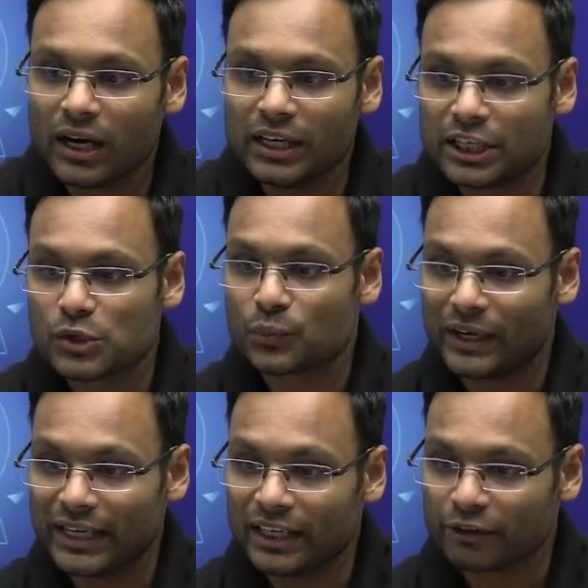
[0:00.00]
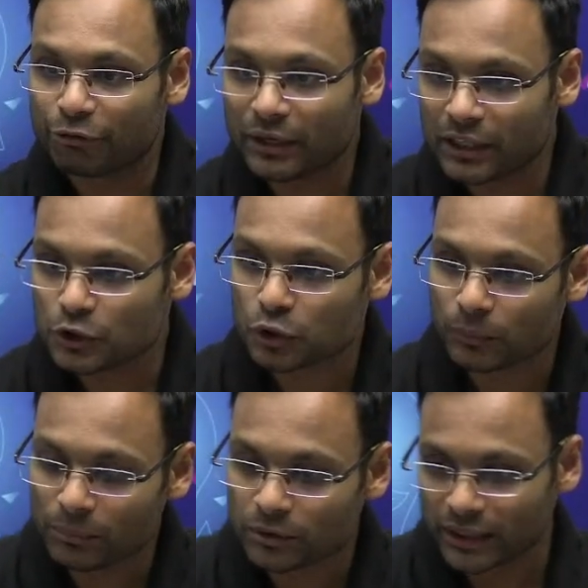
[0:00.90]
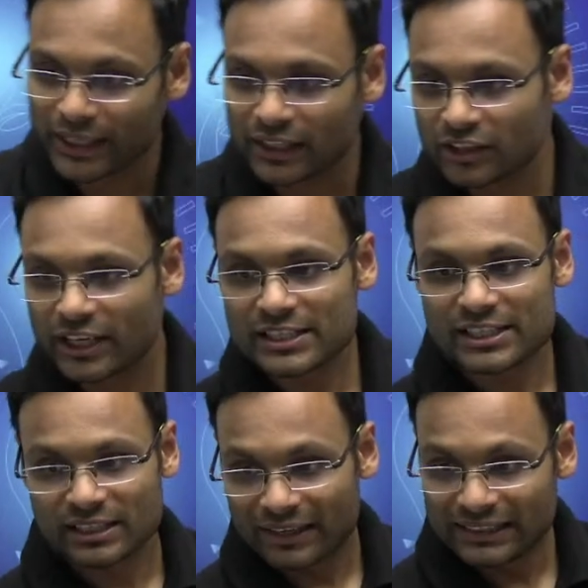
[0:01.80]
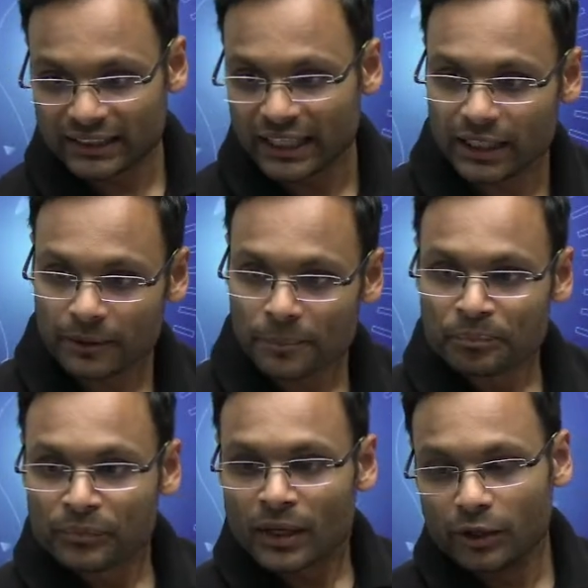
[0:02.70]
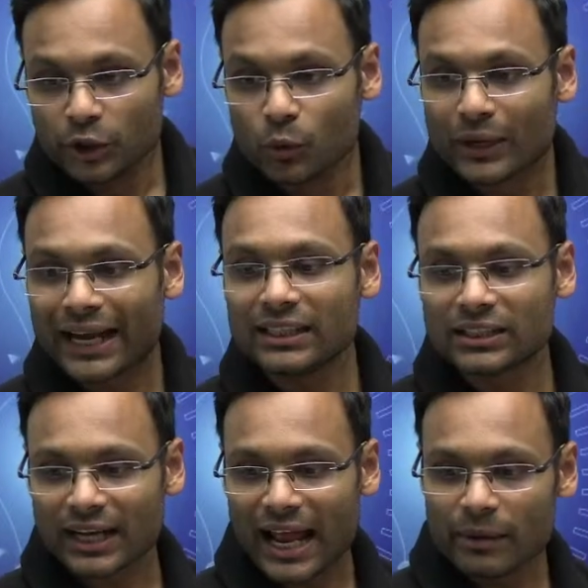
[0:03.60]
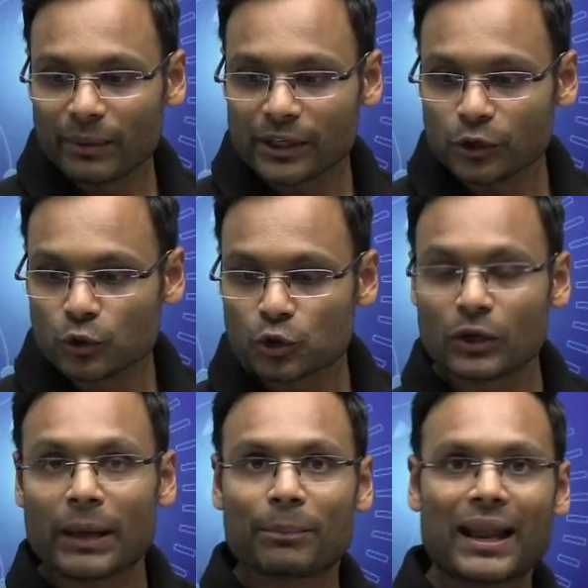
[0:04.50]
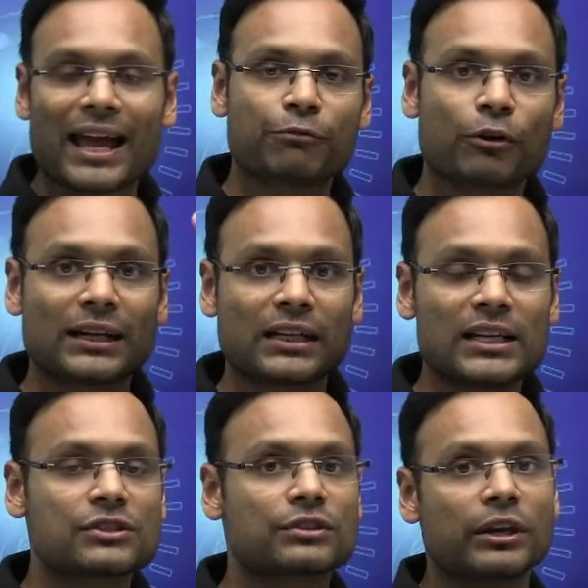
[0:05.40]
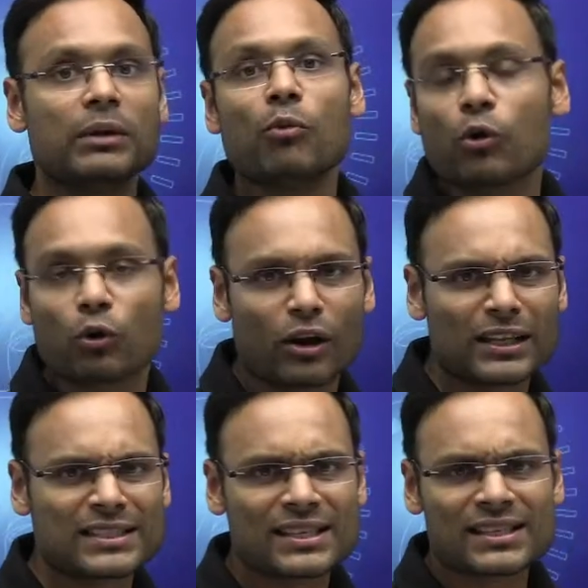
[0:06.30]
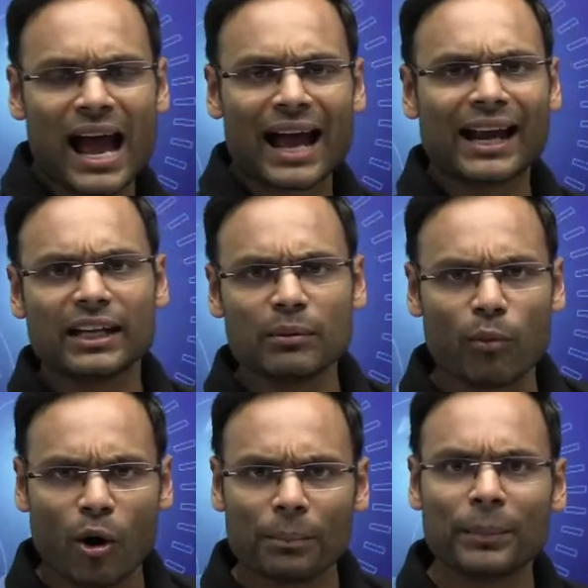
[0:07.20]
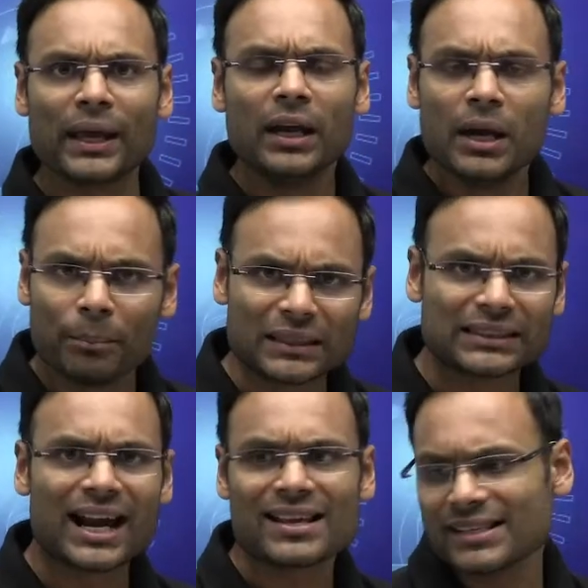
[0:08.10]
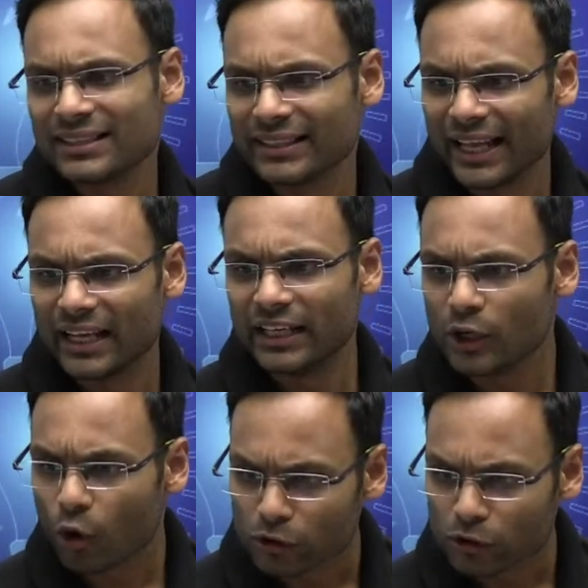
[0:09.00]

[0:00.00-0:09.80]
It is very difficult, Shubham, 317. You can try, but you should apply for at least three more colleges, IIT Bombay, Madras and Delhi